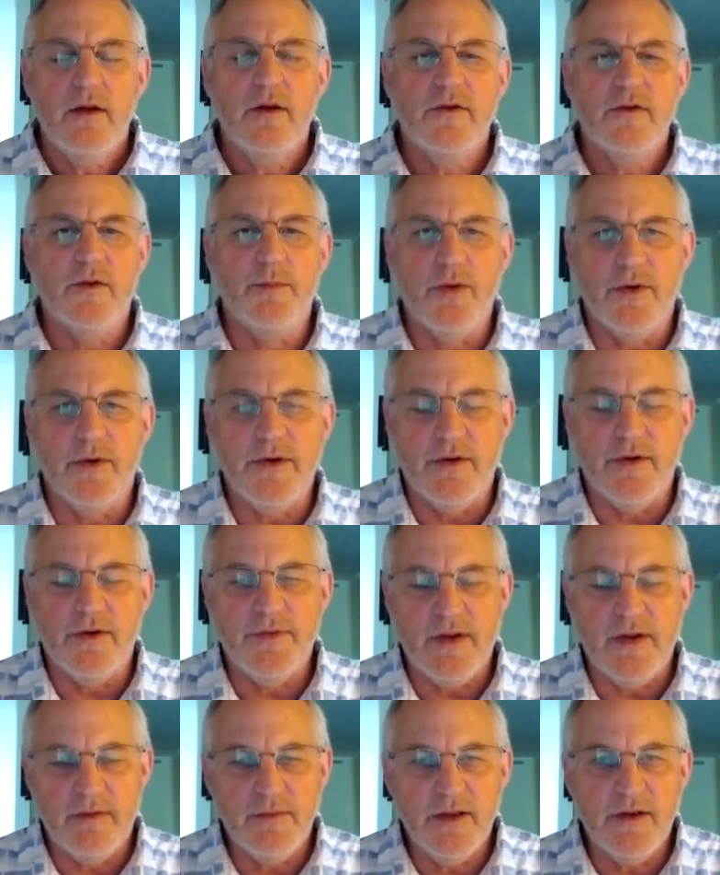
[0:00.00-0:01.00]
support your
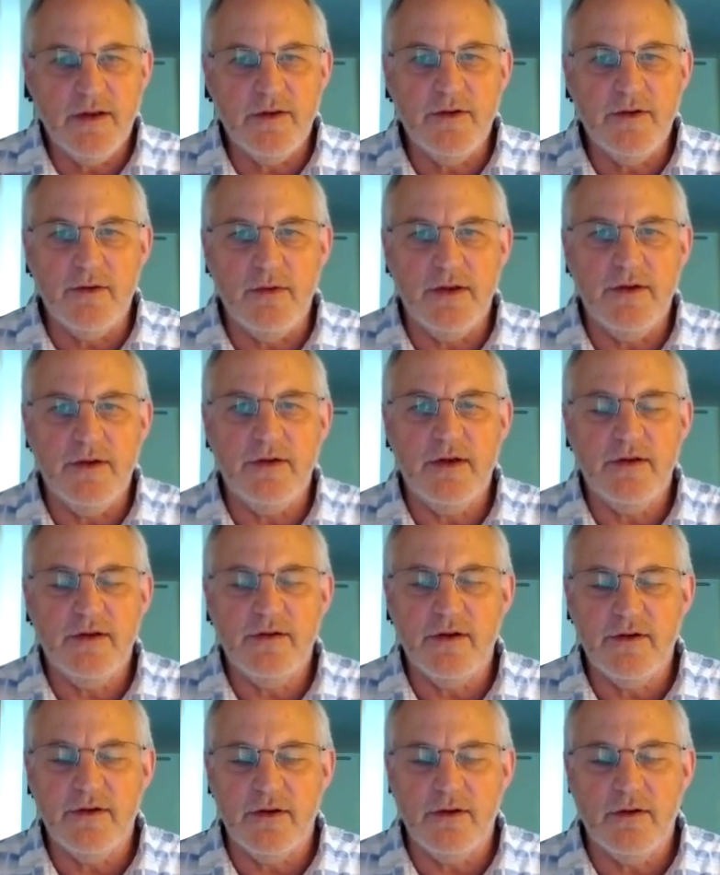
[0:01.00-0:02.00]
family and do what you need
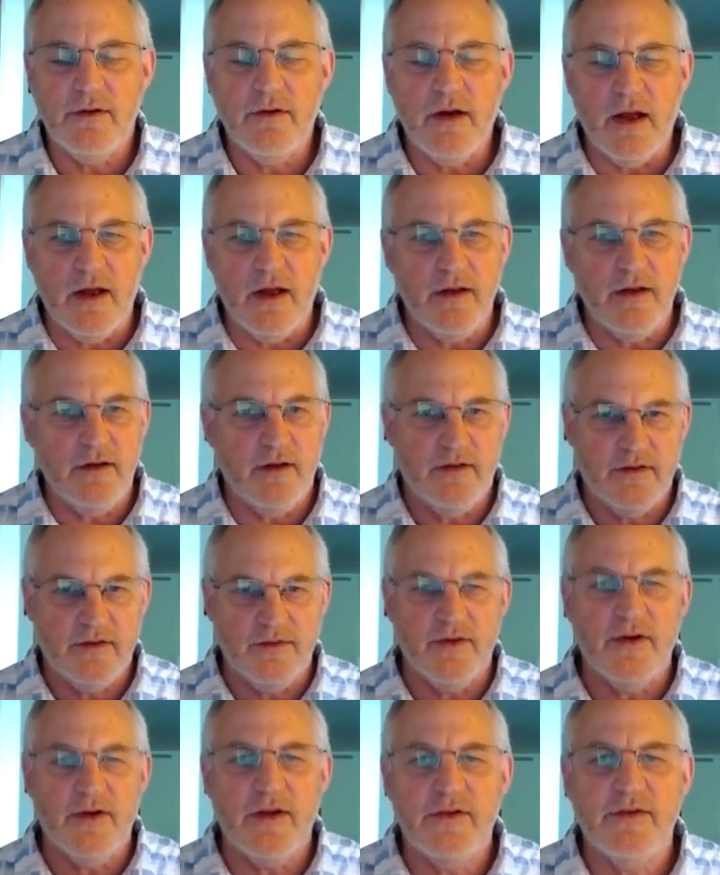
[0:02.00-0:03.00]
to do. It's
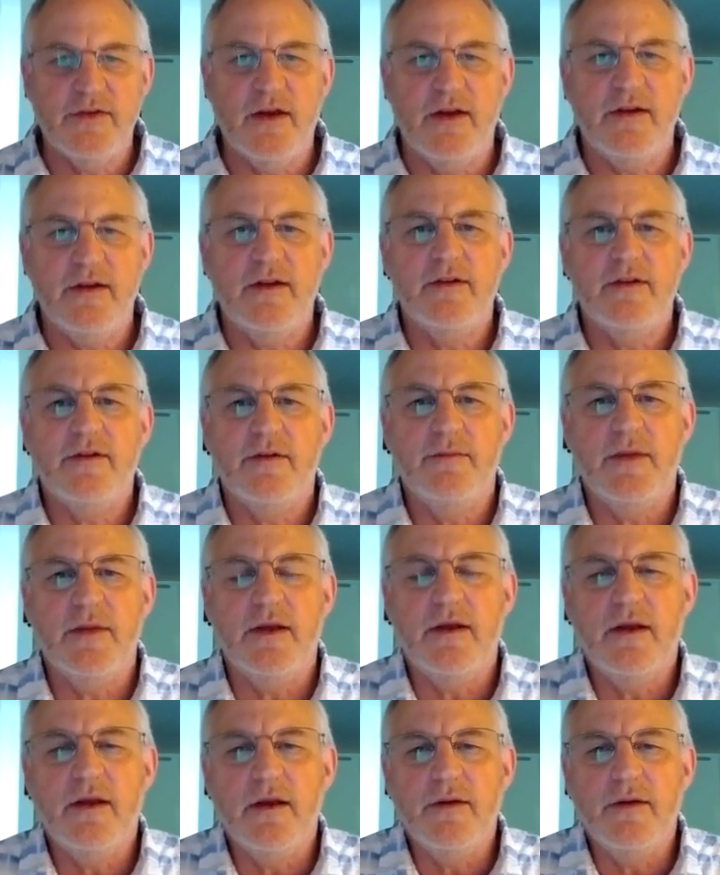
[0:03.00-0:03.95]
very exciting to me.